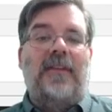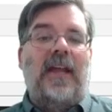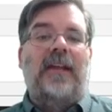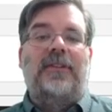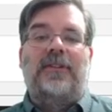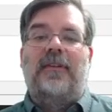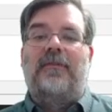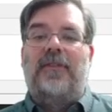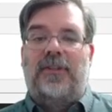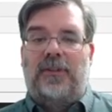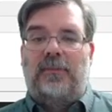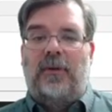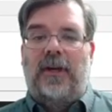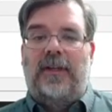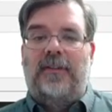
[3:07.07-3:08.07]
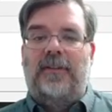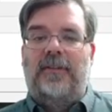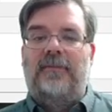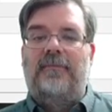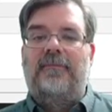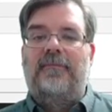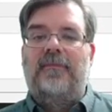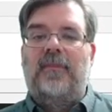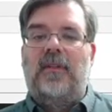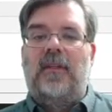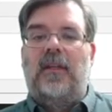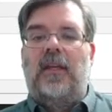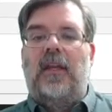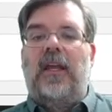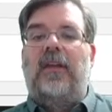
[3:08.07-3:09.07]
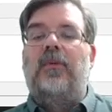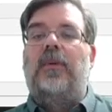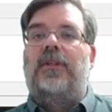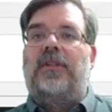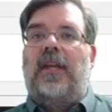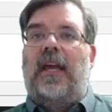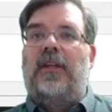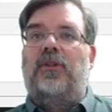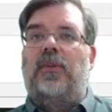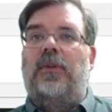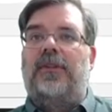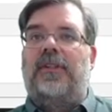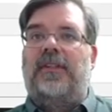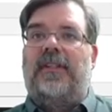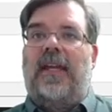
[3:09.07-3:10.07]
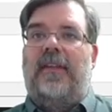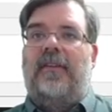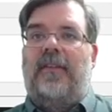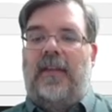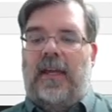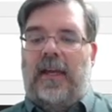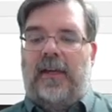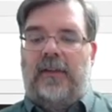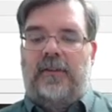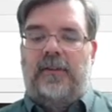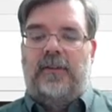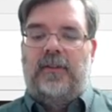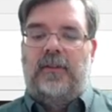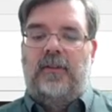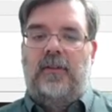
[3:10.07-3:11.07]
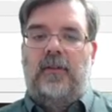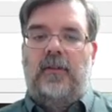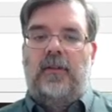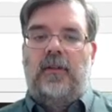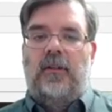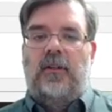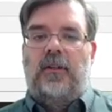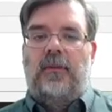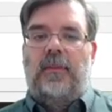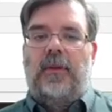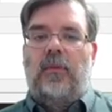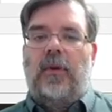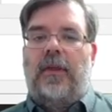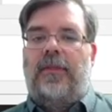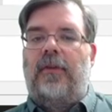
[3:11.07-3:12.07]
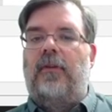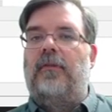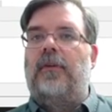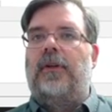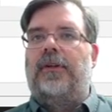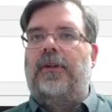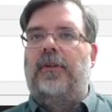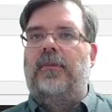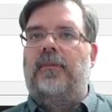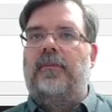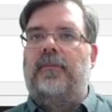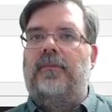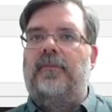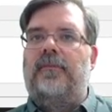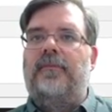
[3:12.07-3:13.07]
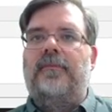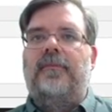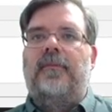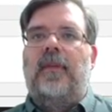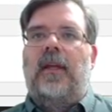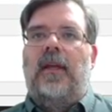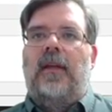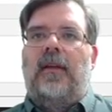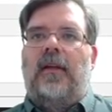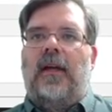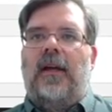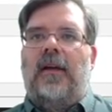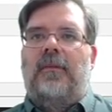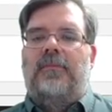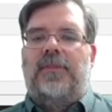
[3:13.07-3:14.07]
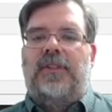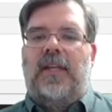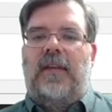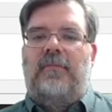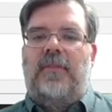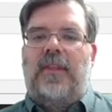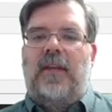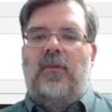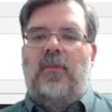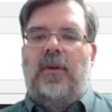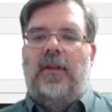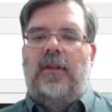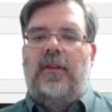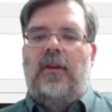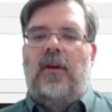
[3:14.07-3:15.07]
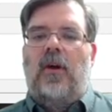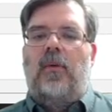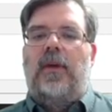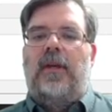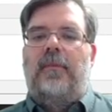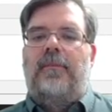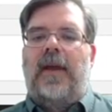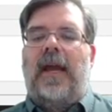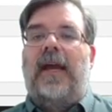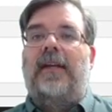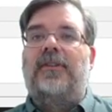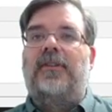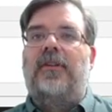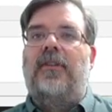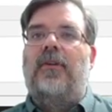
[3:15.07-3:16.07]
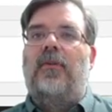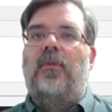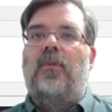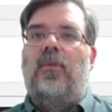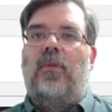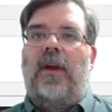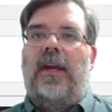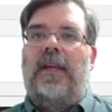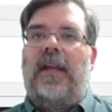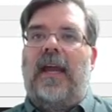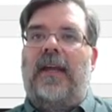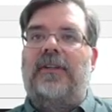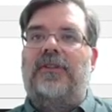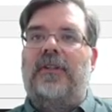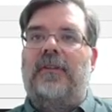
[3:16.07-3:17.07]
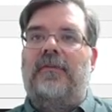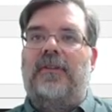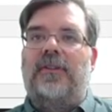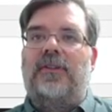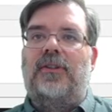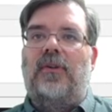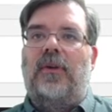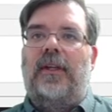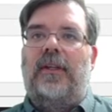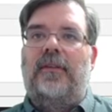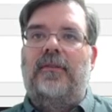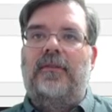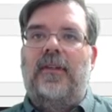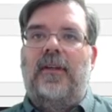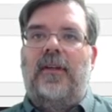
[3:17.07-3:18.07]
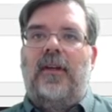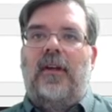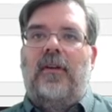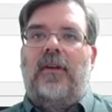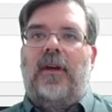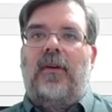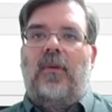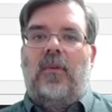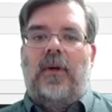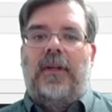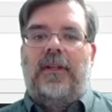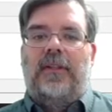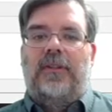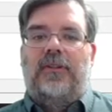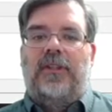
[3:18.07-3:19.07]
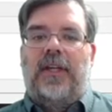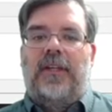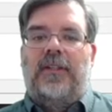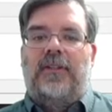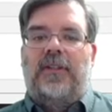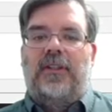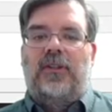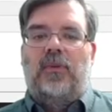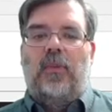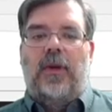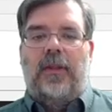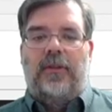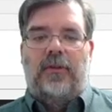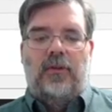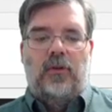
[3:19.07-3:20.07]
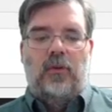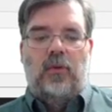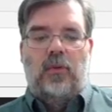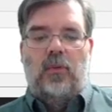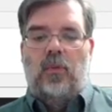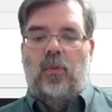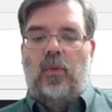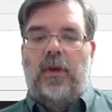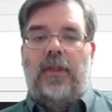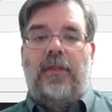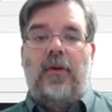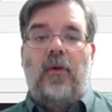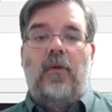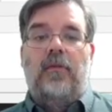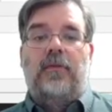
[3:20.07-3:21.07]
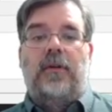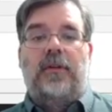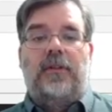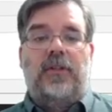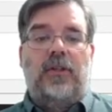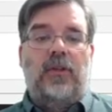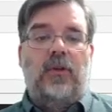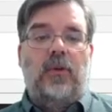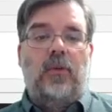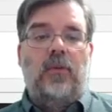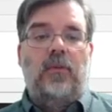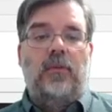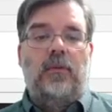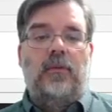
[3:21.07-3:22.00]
edge of the sprite, in which case we'll set the x to be width over 2. Same thing with going past the right edge of the screen. Right, we want to change this width to width over 2.